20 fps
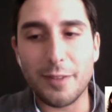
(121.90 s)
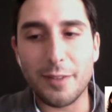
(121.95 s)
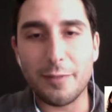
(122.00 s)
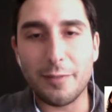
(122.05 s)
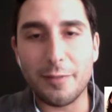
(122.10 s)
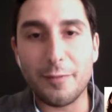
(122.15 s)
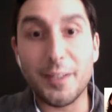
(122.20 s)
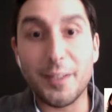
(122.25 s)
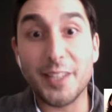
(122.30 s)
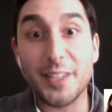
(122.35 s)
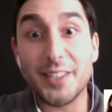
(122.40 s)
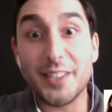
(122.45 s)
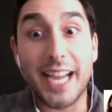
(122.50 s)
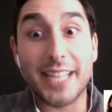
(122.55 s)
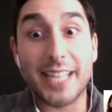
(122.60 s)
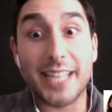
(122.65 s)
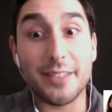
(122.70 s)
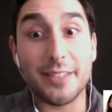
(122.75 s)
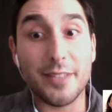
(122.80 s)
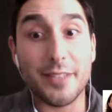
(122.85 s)
field
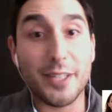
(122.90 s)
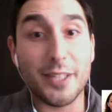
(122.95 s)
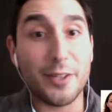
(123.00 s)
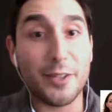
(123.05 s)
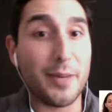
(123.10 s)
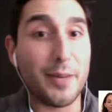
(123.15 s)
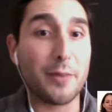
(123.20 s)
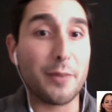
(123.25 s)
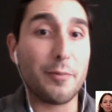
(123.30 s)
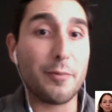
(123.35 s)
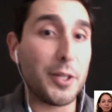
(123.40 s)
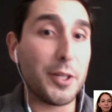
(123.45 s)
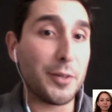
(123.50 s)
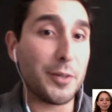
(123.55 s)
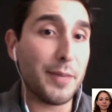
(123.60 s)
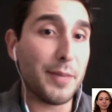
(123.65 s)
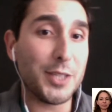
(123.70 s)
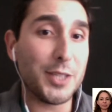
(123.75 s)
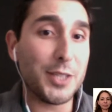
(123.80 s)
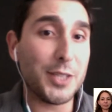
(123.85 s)
activity, no matter what
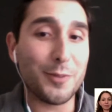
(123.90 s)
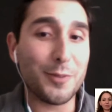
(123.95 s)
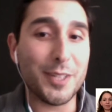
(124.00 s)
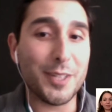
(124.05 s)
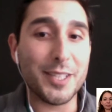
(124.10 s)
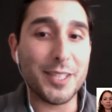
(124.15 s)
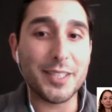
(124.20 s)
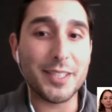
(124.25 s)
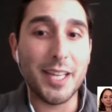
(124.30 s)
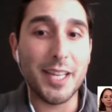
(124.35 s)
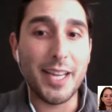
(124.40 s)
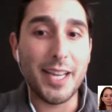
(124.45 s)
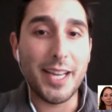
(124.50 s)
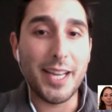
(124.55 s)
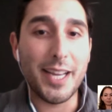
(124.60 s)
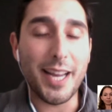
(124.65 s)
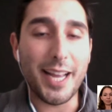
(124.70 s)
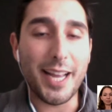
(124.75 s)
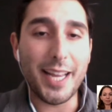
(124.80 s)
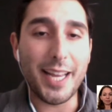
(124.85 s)
your major was.
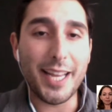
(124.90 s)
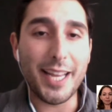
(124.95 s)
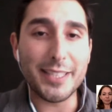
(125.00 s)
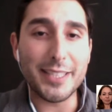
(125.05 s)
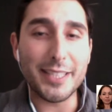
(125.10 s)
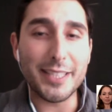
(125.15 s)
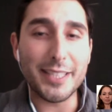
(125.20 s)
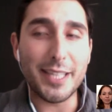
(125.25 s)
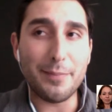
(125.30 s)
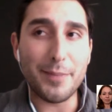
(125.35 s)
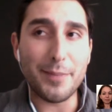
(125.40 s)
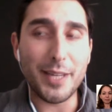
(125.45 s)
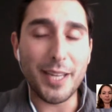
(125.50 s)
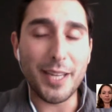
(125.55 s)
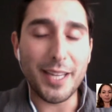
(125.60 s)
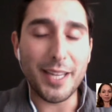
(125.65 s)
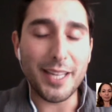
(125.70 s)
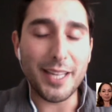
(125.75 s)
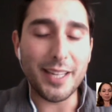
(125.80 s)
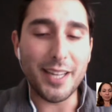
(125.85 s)
And I ended up
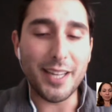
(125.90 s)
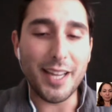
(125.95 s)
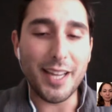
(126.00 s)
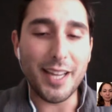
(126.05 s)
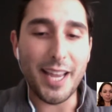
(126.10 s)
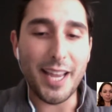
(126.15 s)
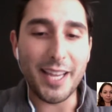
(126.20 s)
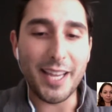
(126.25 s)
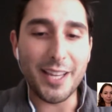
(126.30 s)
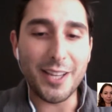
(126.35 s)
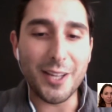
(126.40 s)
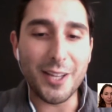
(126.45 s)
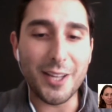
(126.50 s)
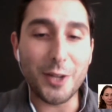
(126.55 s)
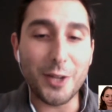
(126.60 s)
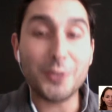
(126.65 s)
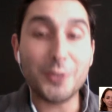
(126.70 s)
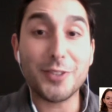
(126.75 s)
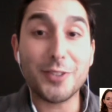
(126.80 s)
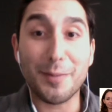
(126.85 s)
in an
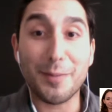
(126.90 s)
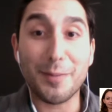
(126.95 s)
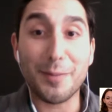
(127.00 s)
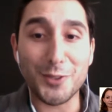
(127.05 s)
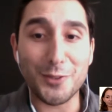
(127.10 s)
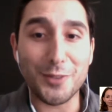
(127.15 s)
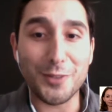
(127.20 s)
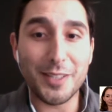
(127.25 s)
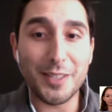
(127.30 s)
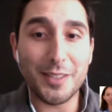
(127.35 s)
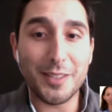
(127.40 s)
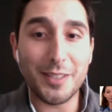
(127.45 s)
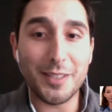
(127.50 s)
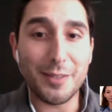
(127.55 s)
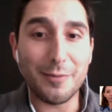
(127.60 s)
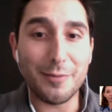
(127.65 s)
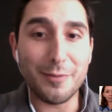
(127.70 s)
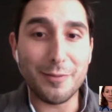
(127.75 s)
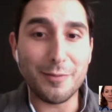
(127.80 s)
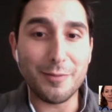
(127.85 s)
Alzheimer's unit
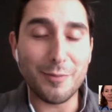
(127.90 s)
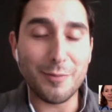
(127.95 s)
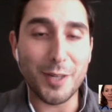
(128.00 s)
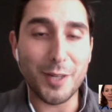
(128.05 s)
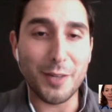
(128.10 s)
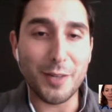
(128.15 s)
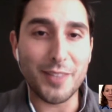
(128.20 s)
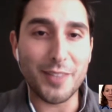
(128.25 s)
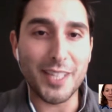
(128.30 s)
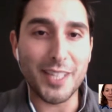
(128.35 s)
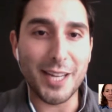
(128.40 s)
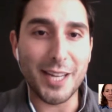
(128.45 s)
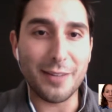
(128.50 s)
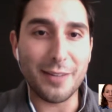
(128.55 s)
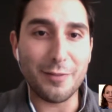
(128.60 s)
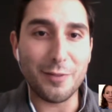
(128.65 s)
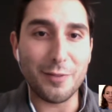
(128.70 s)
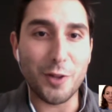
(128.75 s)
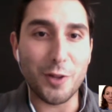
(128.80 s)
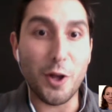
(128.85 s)
in one of the kind
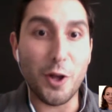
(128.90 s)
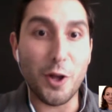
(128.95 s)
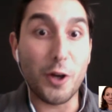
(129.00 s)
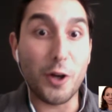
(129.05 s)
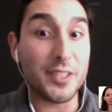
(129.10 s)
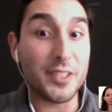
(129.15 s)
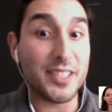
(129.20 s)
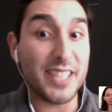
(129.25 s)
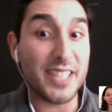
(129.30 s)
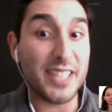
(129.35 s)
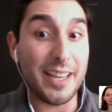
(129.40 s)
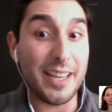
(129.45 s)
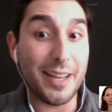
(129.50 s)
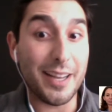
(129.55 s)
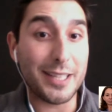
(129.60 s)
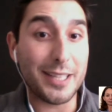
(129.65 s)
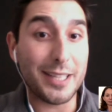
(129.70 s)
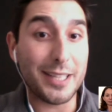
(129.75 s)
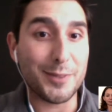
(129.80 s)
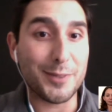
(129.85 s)
of long stay
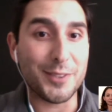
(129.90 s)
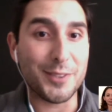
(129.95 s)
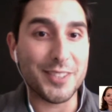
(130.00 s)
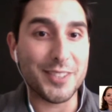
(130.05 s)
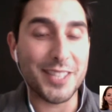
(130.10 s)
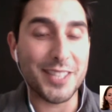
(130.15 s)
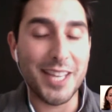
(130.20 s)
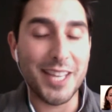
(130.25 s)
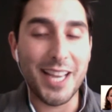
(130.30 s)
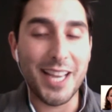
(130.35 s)
hospitals.